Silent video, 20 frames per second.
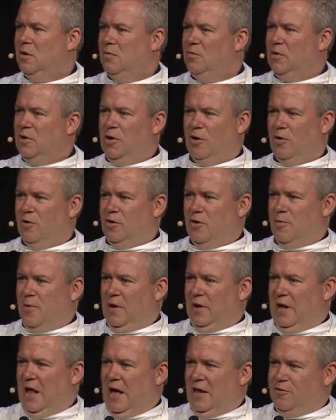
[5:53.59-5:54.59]
when he heard
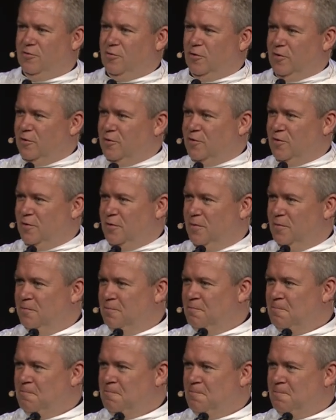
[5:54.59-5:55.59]
about Lazarus.
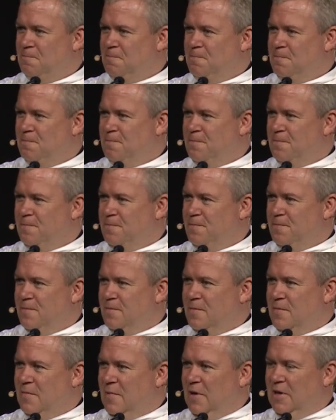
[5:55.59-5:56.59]

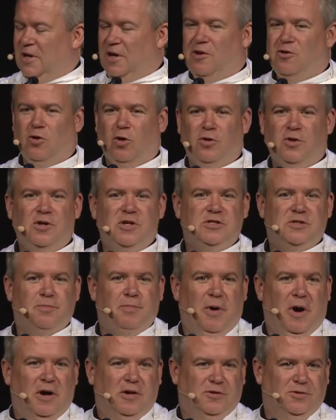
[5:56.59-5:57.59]
And he told his
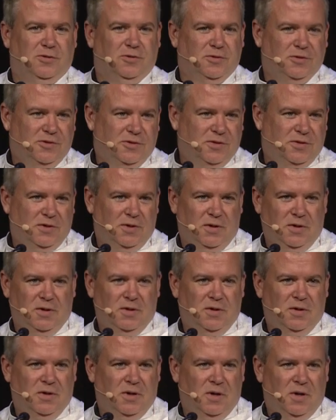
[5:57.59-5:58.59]
apostles,
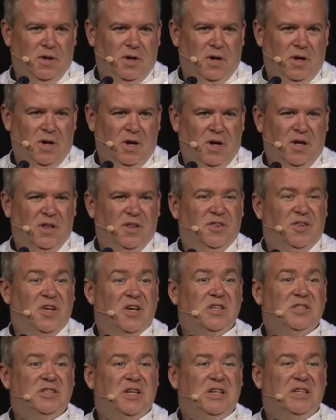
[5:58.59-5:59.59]

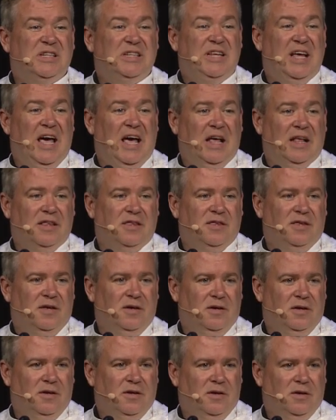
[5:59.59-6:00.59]
This death,
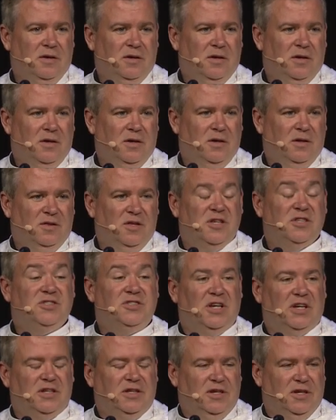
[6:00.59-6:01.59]
this
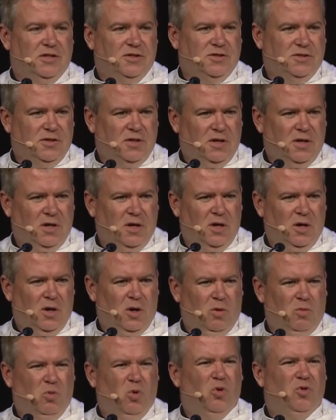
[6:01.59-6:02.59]
sickness,
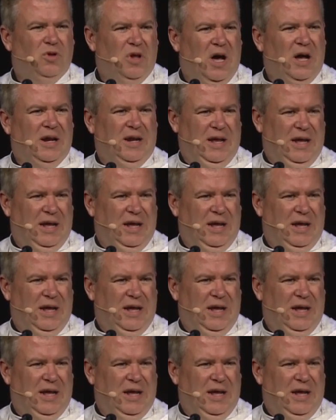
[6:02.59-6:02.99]
will not